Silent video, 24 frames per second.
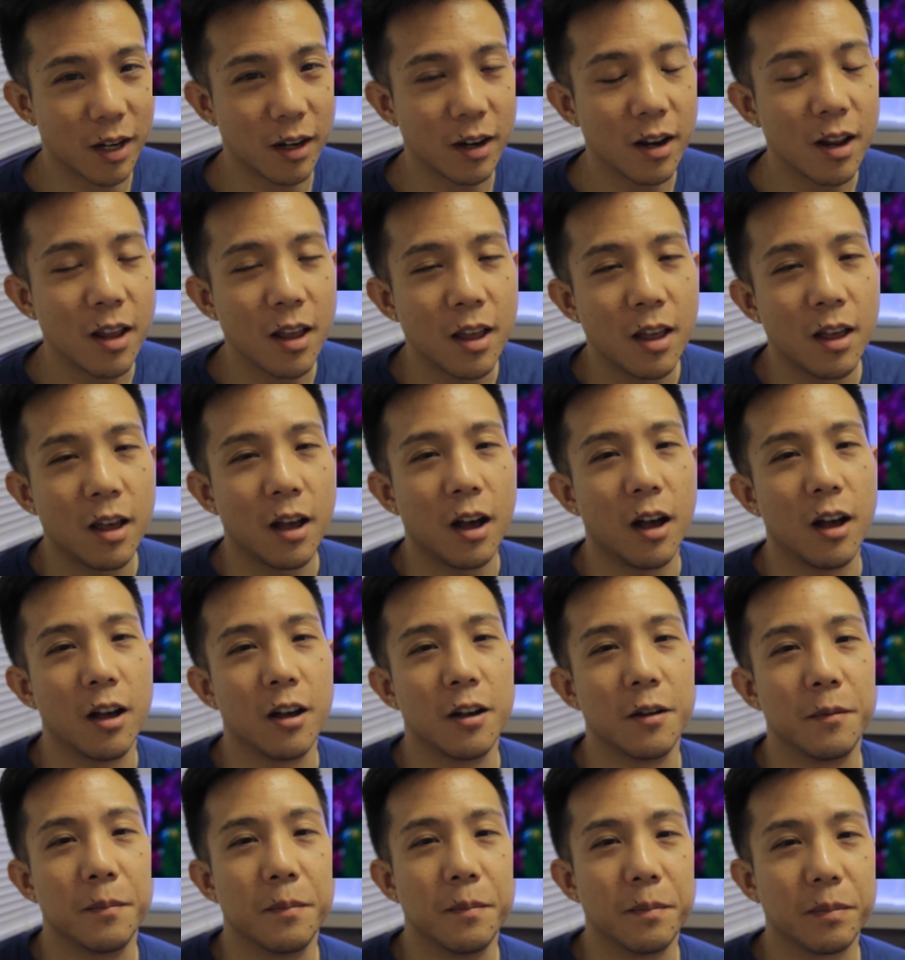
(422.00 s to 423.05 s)
And
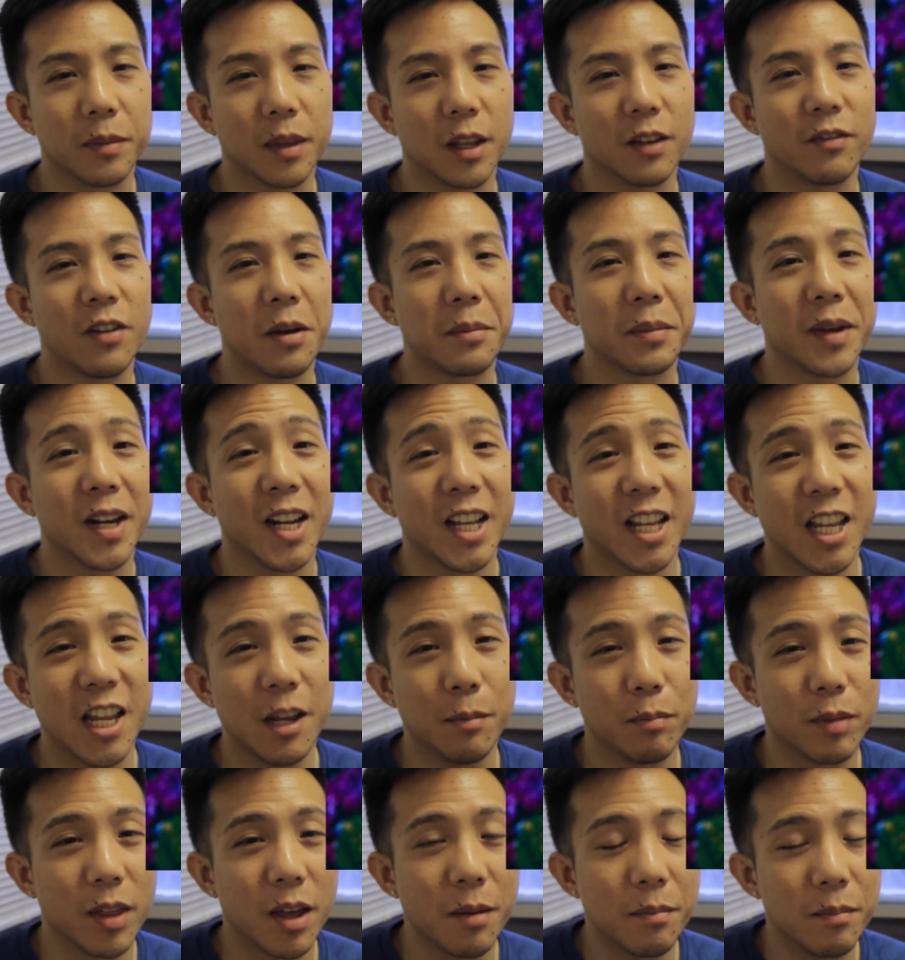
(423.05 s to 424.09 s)
if I'm gonna
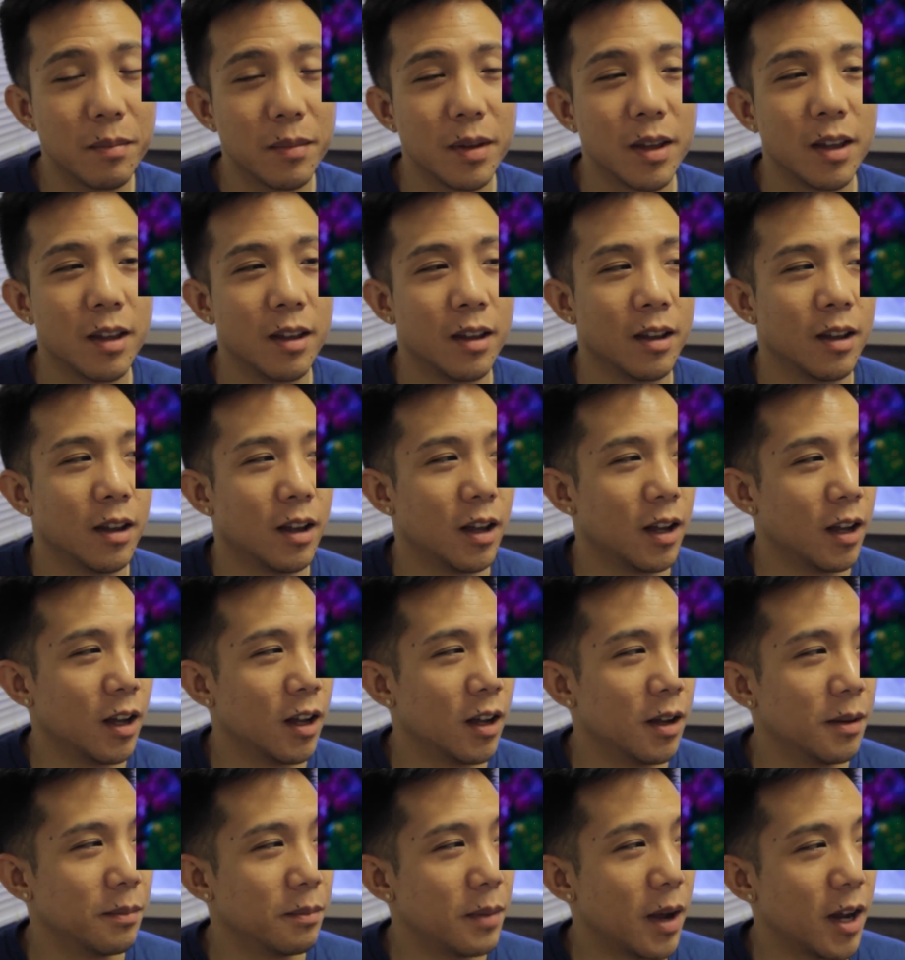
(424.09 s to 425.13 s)
keep them,
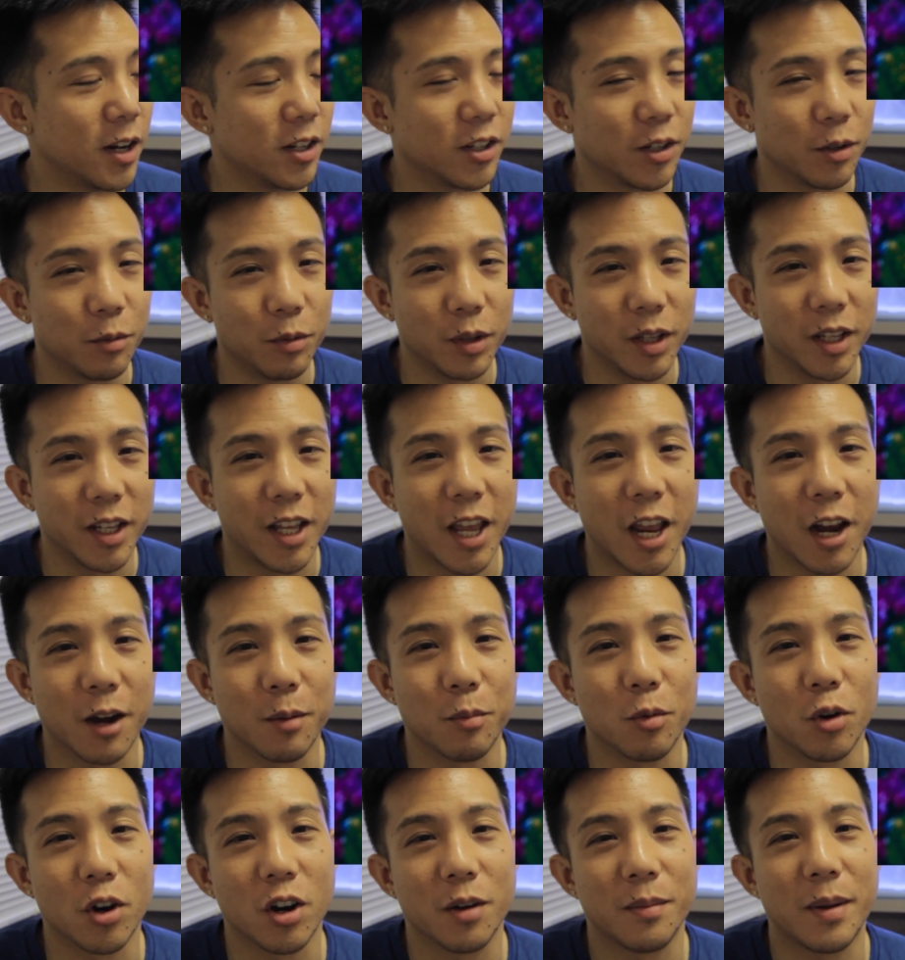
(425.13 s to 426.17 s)
I should really care
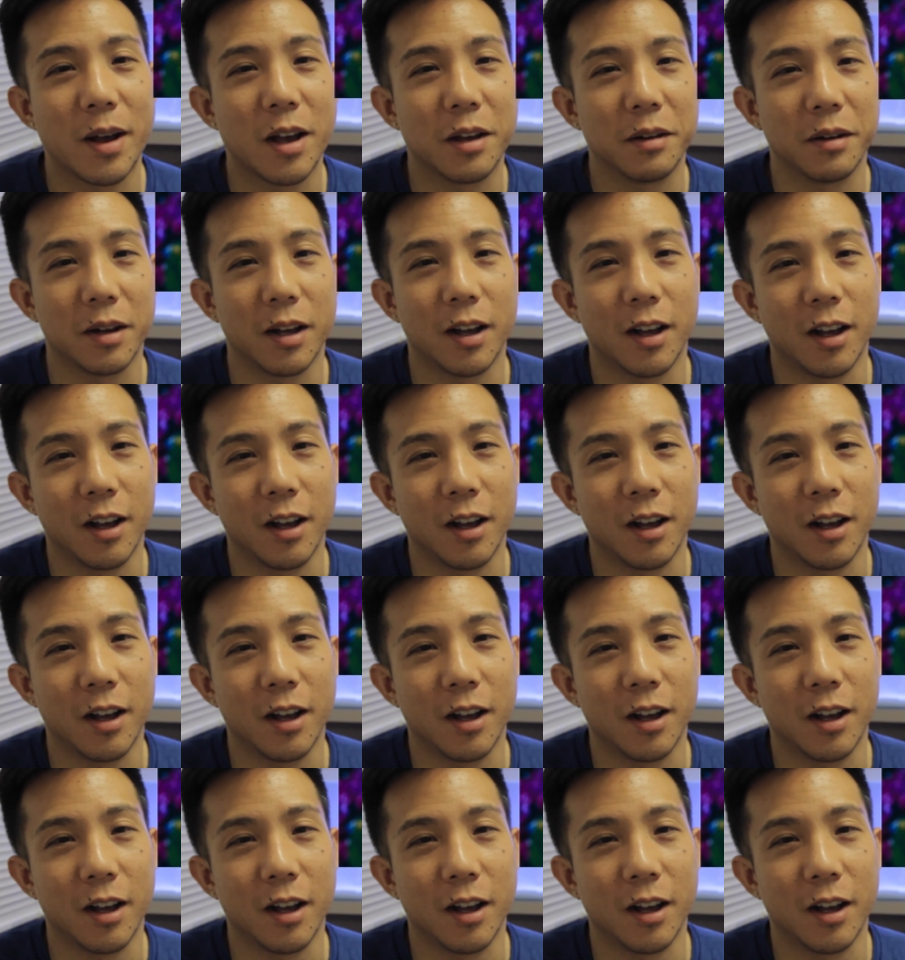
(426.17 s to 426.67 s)
more about